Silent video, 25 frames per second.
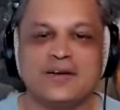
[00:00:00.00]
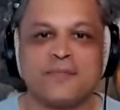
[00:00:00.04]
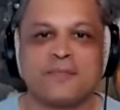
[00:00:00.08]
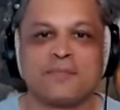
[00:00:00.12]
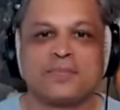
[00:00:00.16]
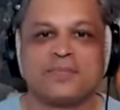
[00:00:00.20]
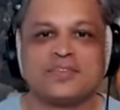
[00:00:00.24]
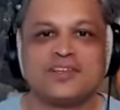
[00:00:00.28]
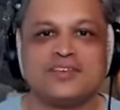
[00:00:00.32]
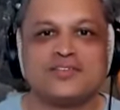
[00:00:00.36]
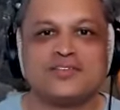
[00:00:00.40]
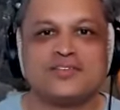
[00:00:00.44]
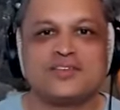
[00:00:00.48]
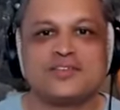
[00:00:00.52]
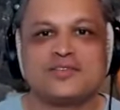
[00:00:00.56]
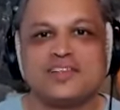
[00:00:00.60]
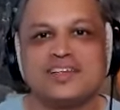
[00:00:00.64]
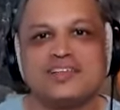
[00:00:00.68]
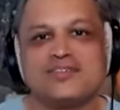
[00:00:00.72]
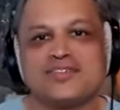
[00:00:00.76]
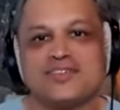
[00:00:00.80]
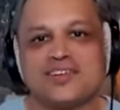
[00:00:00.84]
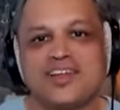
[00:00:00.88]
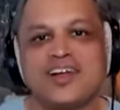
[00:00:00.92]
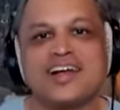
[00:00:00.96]
So if you've lived
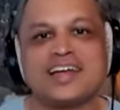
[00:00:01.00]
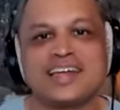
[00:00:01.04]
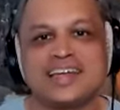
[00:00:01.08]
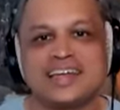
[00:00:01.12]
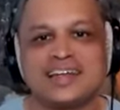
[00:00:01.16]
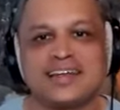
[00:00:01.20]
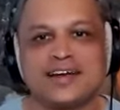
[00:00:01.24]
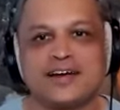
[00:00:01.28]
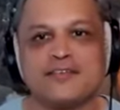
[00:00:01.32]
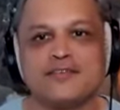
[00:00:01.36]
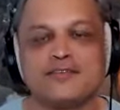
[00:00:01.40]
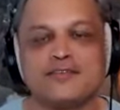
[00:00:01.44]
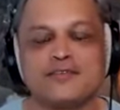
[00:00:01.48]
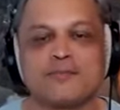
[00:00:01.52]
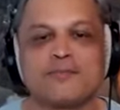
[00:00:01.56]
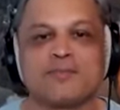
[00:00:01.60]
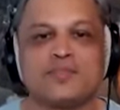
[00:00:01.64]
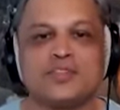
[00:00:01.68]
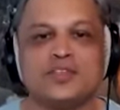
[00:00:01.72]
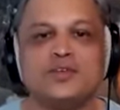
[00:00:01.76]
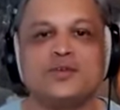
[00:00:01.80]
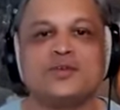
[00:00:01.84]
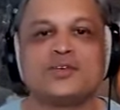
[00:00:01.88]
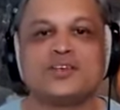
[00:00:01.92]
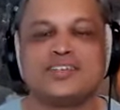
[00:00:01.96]
long enough,
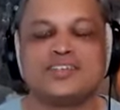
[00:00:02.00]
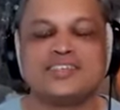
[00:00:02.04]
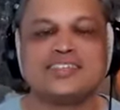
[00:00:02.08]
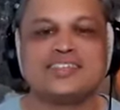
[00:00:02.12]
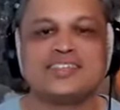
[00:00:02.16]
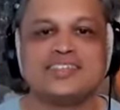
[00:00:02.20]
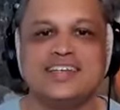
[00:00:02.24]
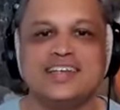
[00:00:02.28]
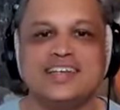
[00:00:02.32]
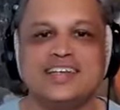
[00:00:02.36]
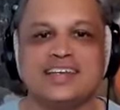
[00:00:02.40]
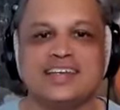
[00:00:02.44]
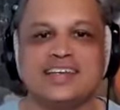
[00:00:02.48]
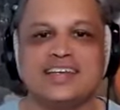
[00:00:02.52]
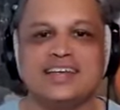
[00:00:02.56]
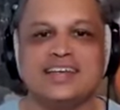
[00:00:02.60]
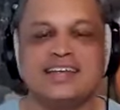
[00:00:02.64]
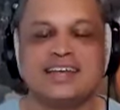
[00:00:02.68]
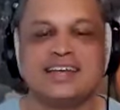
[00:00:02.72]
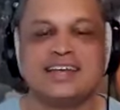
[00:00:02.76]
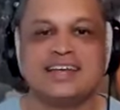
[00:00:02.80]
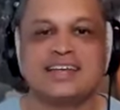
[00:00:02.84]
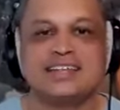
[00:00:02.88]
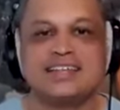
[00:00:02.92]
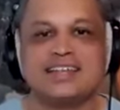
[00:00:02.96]
you can see
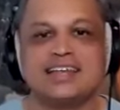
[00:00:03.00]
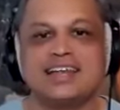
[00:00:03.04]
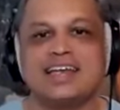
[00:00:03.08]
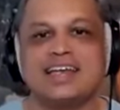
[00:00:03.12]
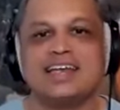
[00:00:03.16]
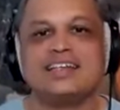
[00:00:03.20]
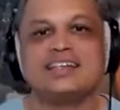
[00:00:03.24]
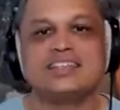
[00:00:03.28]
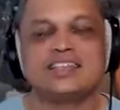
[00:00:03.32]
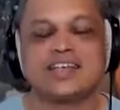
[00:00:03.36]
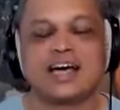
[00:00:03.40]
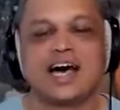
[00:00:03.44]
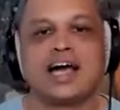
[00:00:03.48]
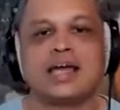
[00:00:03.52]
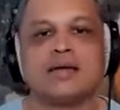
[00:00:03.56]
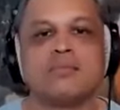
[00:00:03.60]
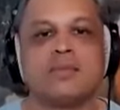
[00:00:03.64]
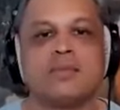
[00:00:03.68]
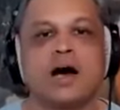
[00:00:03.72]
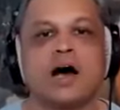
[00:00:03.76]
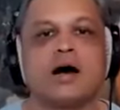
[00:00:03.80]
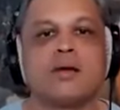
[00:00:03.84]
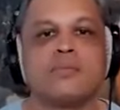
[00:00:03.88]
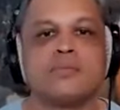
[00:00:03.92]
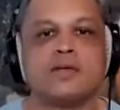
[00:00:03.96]
that in time,
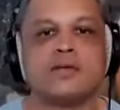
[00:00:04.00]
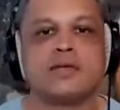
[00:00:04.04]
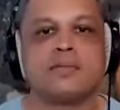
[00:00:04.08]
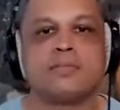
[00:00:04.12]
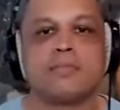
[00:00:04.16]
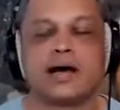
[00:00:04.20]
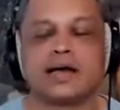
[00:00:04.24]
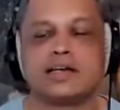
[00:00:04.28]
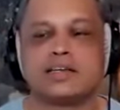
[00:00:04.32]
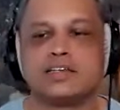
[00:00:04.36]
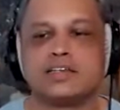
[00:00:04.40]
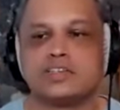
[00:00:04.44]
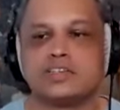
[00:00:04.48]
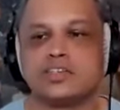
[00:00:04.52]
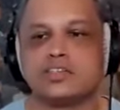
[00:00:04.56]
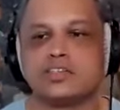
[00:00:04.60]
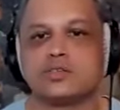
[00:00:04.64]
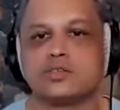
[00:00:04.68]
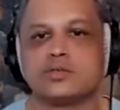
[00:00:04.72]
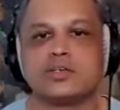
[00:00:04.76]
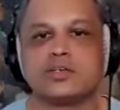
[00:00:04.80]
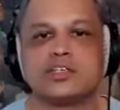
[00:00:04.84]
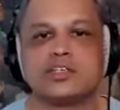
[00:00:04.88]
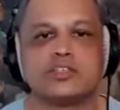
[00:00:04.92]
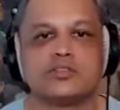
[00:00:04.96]
harmony and balance is
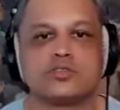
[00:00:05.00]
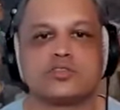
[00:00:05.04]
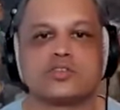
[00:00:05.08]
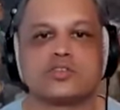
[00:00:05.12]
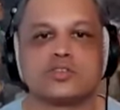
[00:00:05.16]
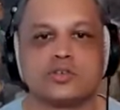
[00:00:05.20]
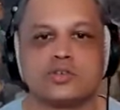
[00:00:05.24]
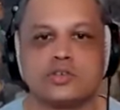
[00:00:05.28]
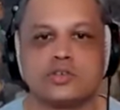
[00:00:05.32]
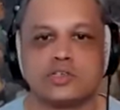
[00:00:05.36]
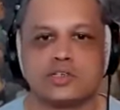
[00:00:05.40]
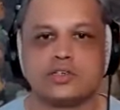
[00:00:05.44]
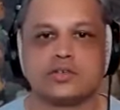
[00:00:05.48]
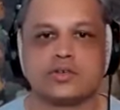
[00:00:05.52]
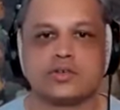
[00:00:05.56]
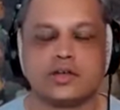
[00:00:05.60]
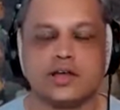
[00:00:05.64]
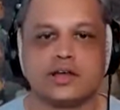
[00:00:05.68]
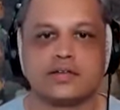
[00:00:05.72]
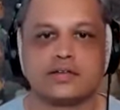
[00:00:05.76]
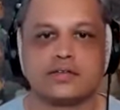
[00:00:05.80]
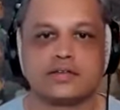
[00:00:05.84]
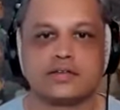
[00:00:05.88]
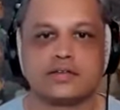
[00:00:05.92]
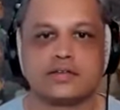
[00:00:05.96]
always restored in your life.
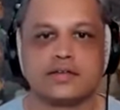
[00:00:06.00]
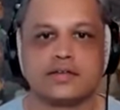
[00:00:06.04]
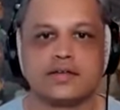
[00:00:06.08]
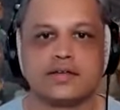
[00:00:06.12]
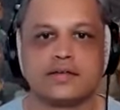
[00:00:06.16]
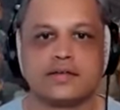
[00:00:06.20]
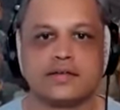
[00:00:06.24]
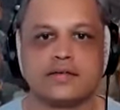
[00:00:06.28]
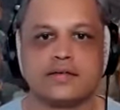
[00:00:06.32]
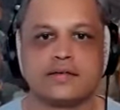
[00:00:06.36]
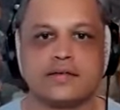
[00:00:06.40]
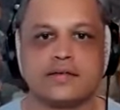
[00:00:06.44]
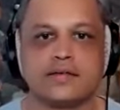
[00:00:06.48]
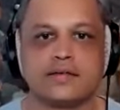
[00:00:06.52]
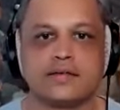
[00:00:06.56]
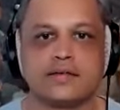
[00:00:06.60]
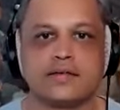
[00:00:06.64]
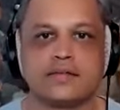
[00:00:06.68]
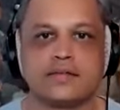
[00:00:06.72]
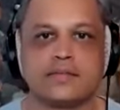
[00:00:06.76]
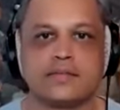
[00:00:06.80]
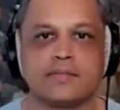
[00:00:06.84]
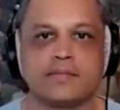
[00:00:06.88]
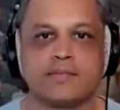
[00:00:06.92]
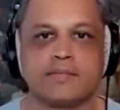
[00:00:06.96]

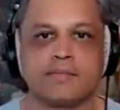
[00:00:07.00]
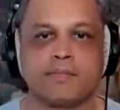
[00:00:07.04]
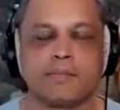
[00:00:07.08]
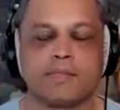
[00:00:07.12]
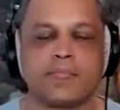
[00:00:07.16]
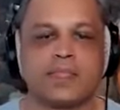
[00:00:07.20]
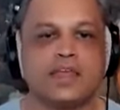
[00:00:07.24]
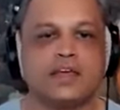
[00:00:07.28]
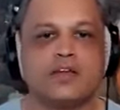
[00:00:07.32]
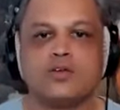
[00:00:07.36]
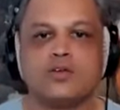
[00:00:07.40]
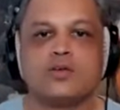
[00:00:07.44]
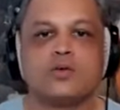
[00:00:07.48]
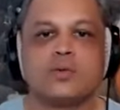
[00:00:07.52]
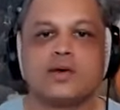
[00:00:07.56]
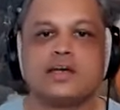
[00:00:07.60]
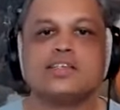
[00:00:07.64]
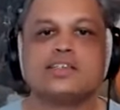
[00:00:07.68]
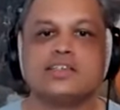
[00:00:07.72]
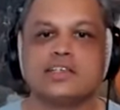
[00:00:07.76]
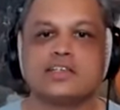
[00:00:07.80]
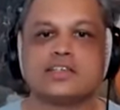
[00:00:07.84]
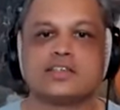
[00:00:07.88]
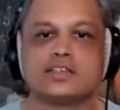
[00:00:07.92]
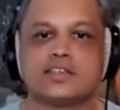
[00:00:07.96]
It always
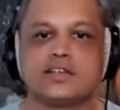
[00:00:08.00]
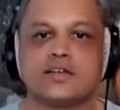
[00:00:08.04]
is.